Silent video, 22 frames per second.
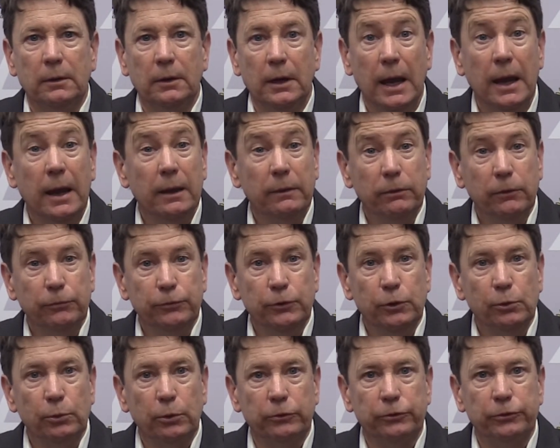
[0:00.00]
and the
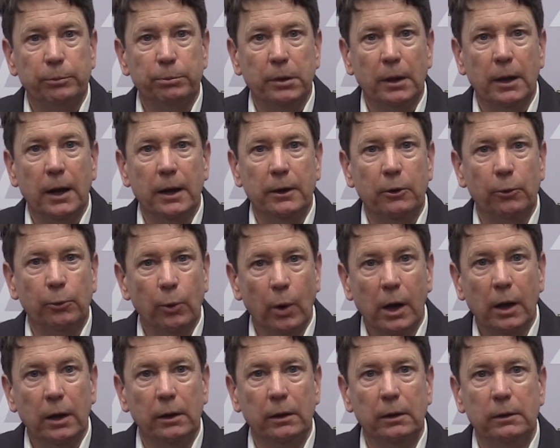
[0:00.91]
fuel supply to
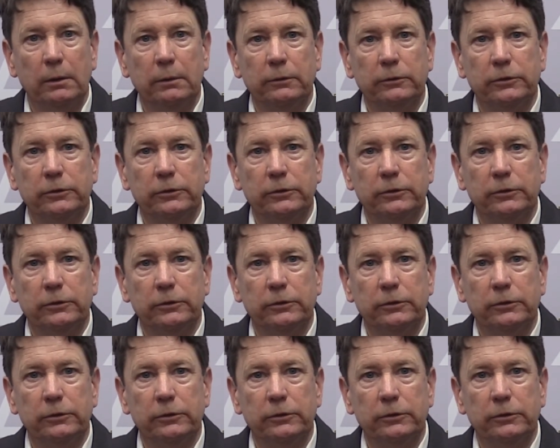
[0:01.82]
run